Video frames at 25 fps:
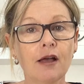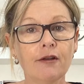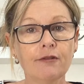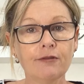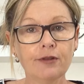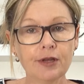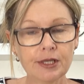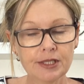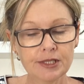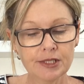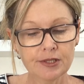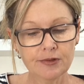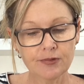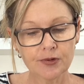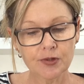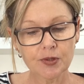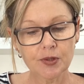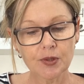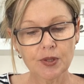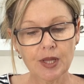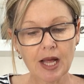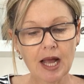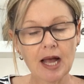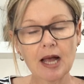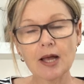First of
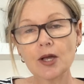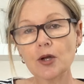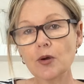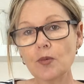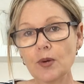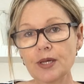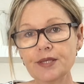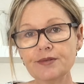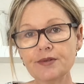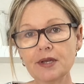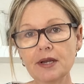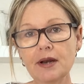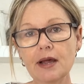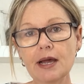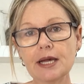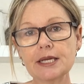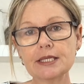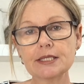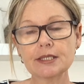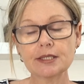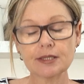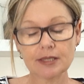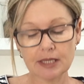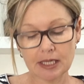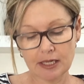all, I always get
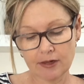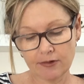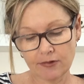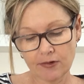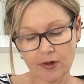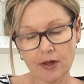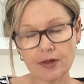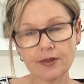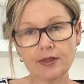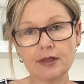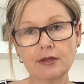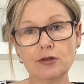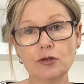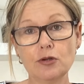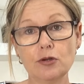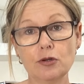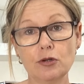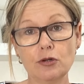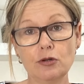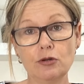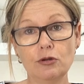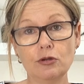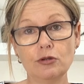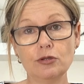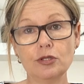asked if you
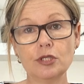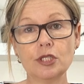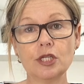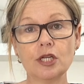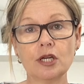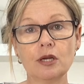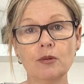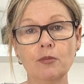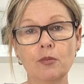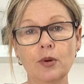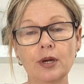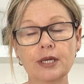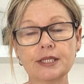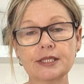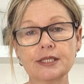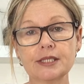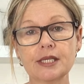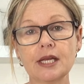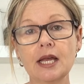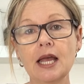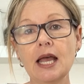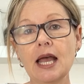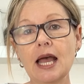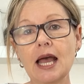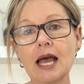can use chicken breast,
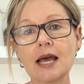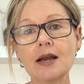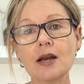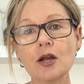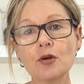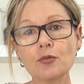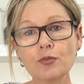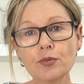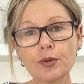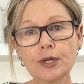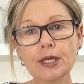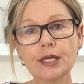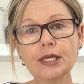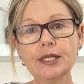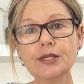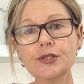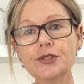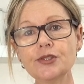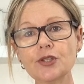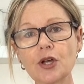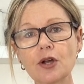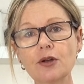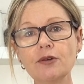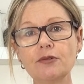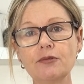and I really
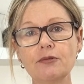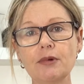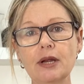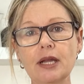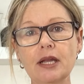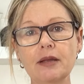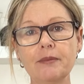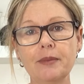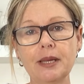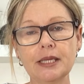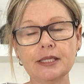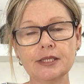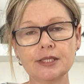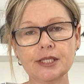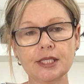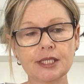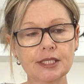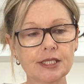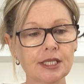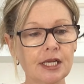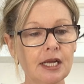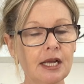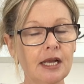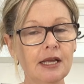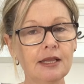don't recommend
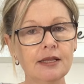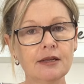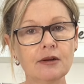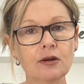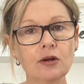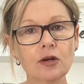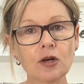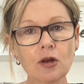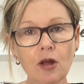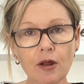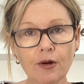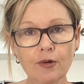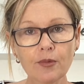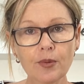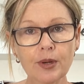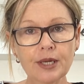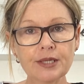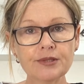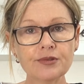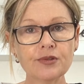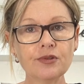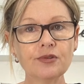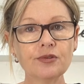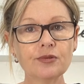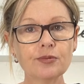it. There are a lot of
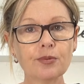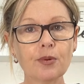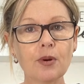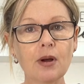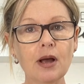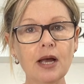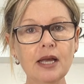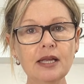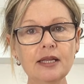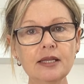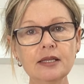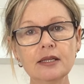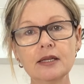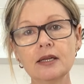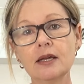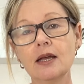reasons why.